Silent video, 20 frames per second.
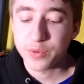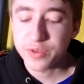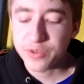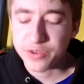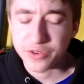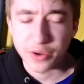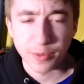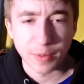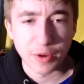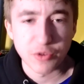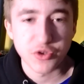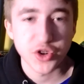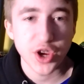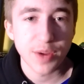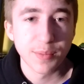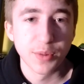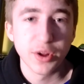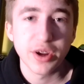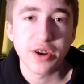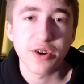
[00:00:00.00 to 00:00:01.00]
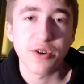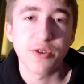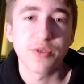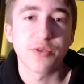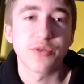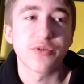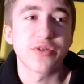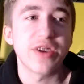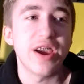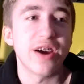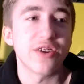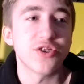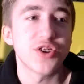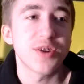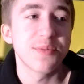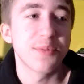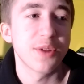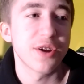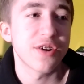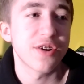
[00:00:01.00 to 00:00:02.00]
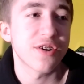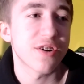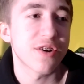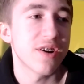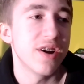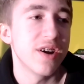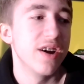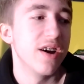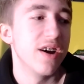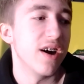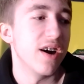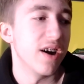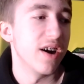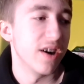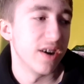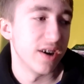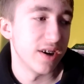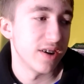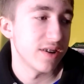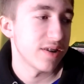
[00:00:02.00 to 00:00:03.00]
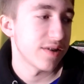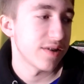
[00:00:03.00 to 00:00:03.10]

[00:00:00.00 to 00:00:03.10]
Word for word: what I was talking about, J Blader is, yeah, J Blader. Uh,